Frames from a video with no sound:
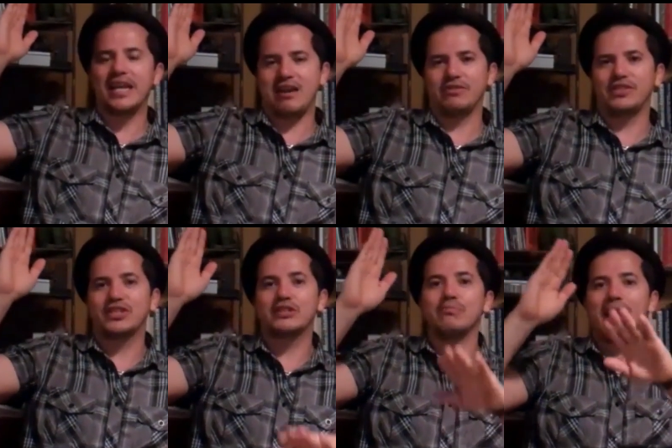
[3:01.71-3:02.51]
out,
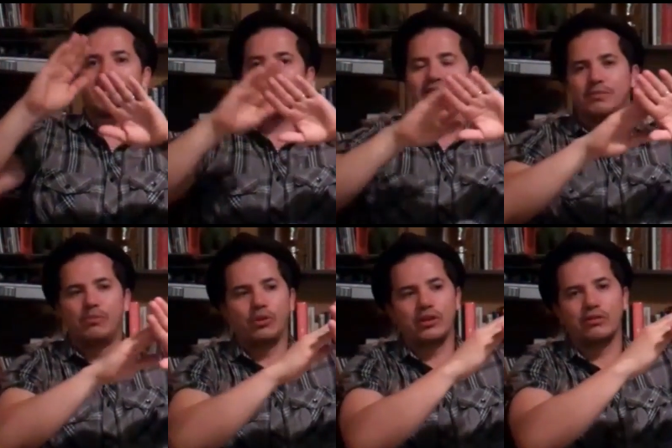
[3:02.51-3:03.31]
smashed his
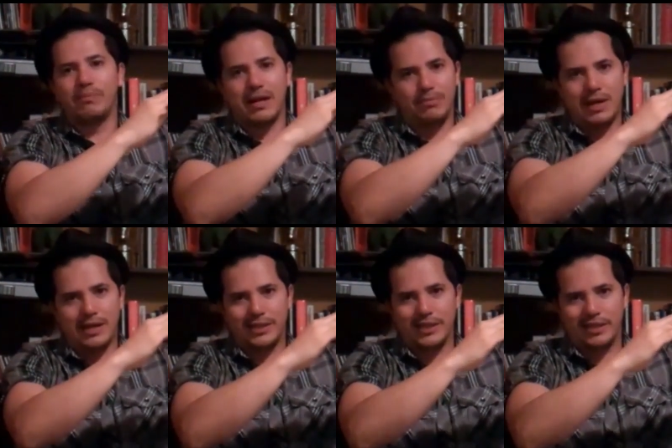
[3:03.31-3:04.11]
poor little Bob
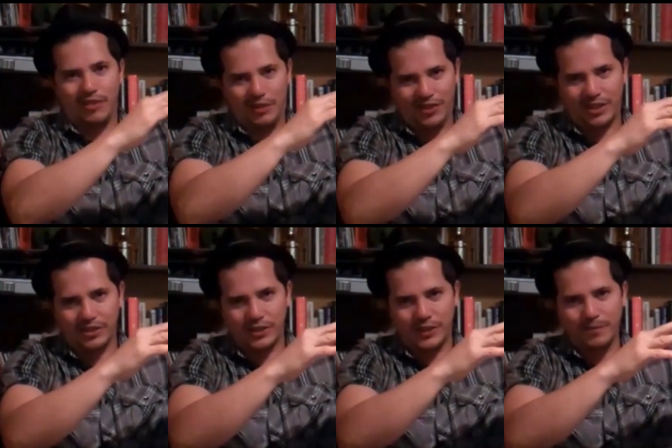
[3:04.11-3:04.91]
Hoskins
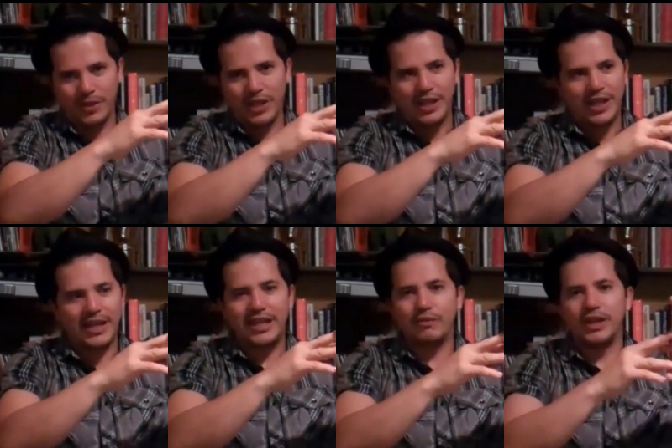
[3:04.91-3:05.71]
fingers.
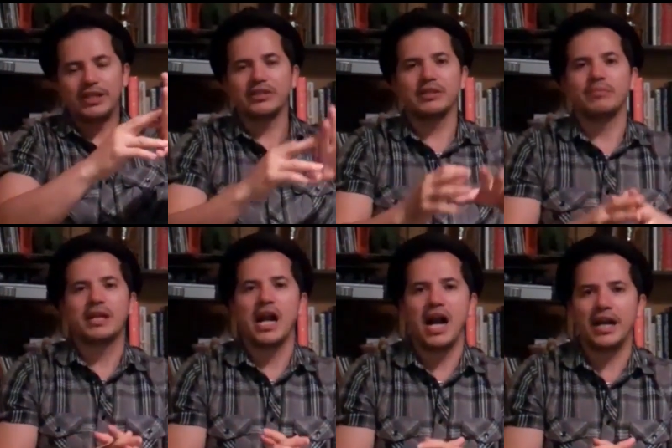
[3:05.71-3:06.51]
And he went into some
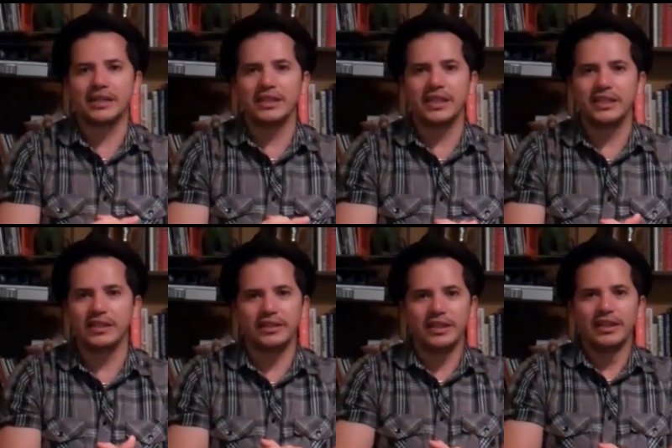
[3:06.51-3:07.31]

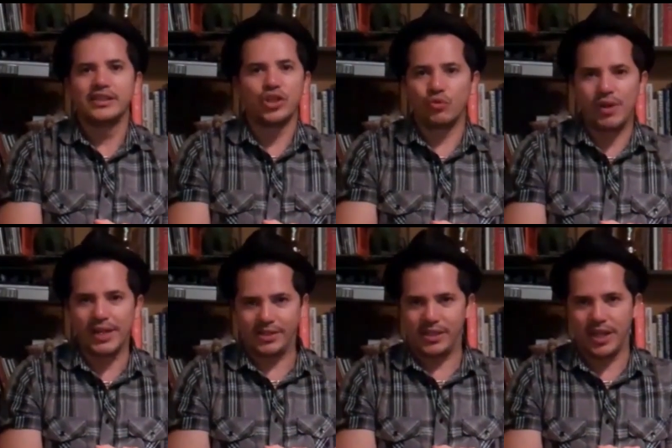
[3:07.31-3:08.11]
Cockney
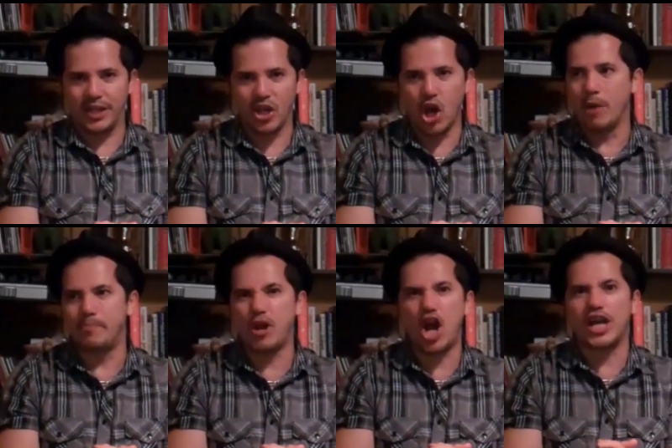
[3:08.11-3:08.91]
Tourette's thing. Oh,
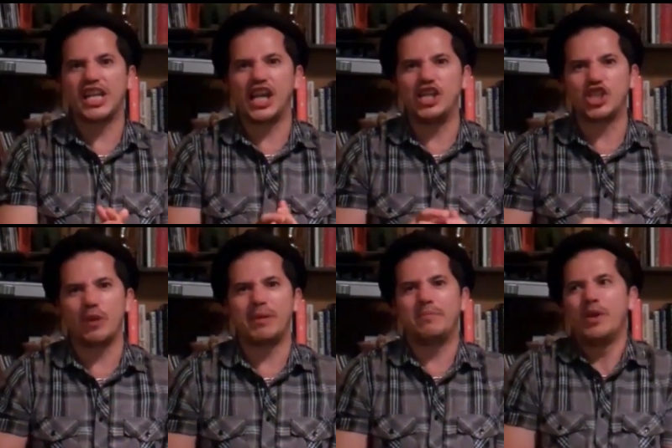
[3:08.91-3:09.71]
bloody
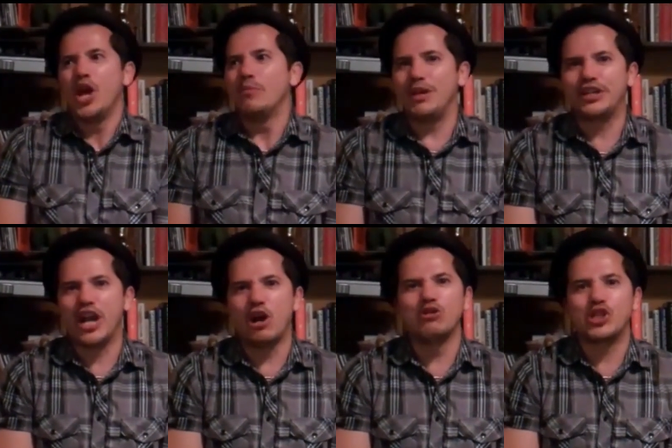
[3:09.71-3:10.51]
geezer, me
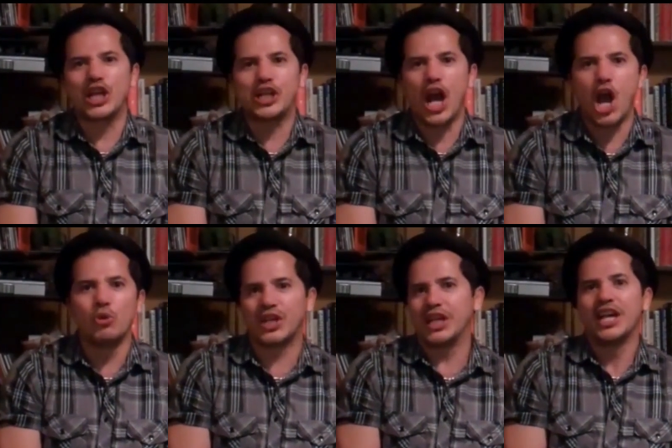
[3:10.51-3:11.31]
coals and coke.